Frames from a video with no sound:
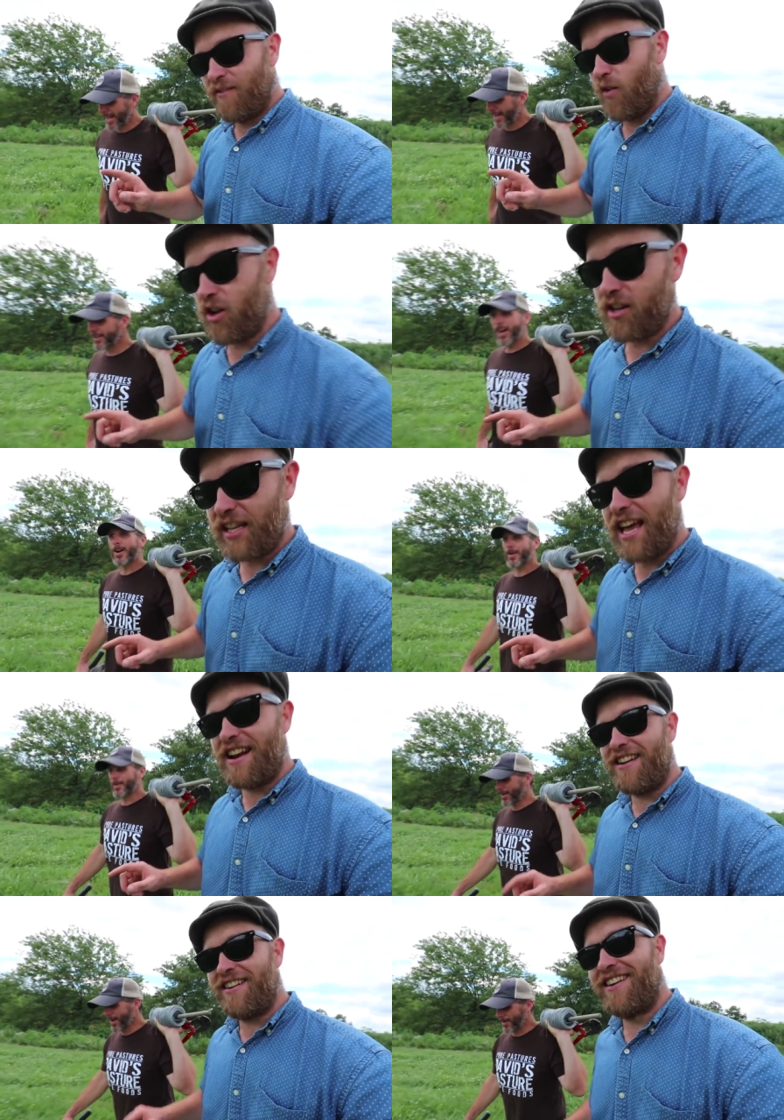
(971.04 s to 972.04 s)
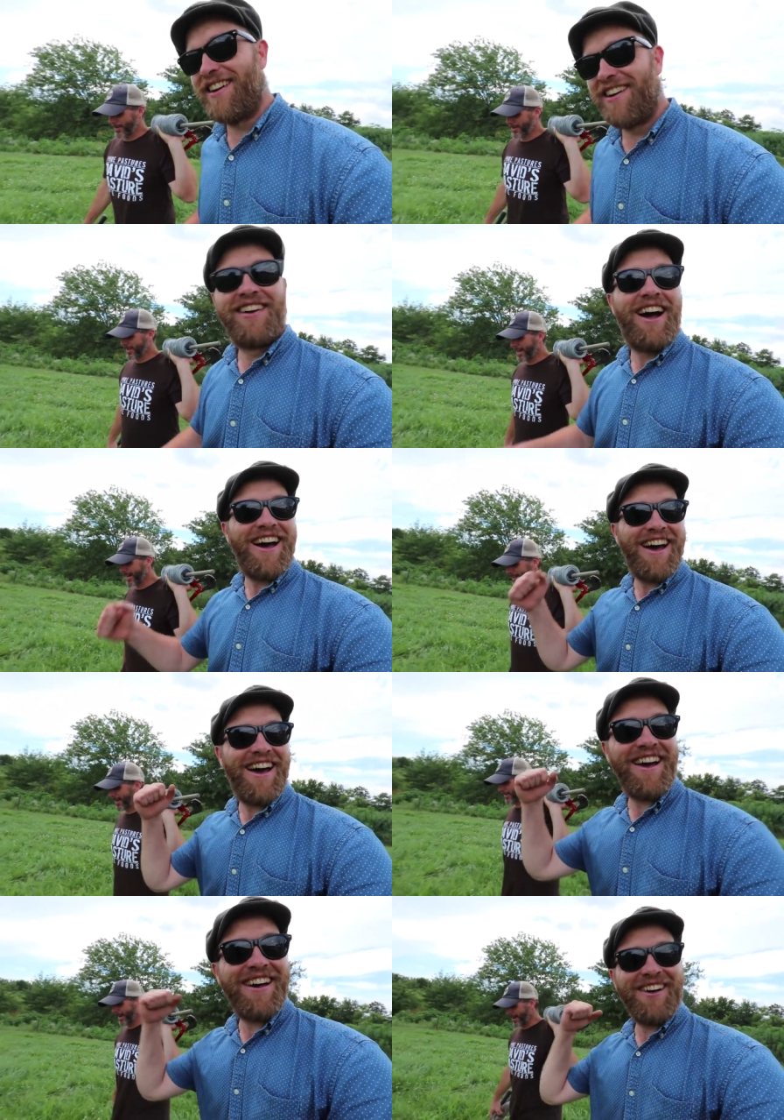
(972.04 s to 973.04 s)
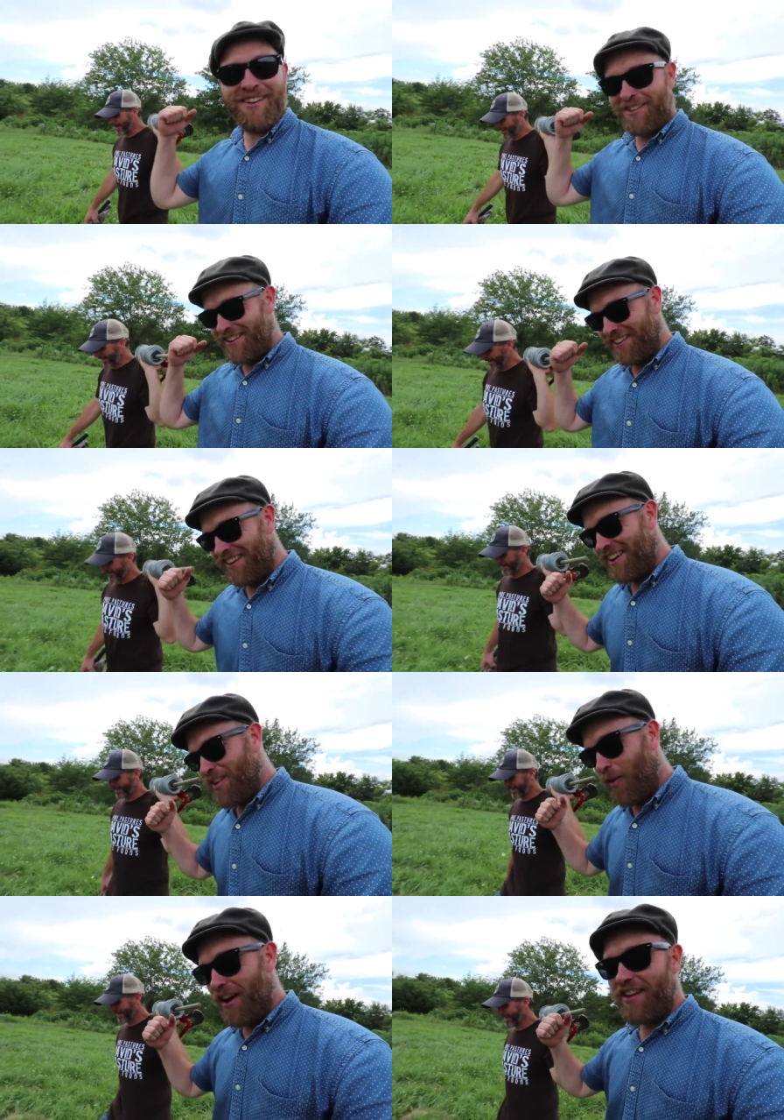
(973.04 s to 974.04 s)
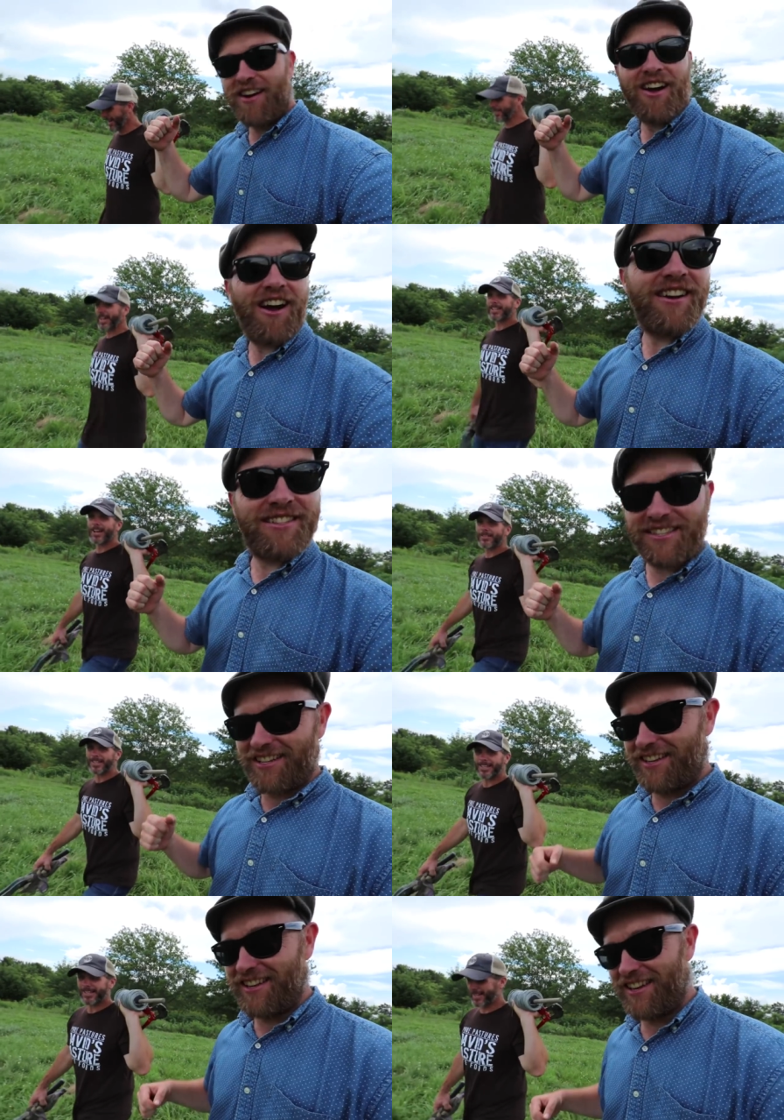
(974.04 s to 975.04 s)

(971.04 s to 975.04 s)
Four no, years later? No, not, uh, no, not at all, no. Won their hearts. They love it.